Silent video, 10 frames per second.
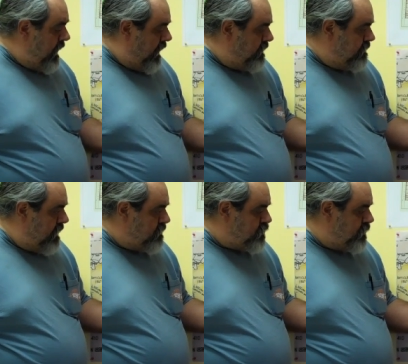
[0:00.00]
And in
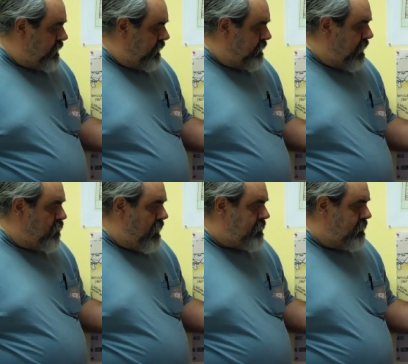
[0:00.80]
that treaty, they
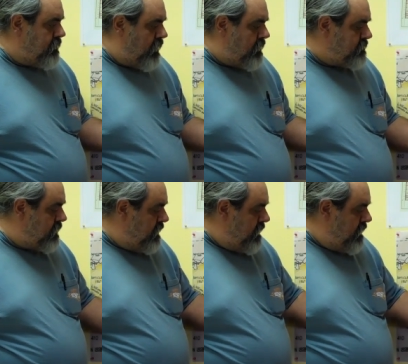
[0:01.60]
recognized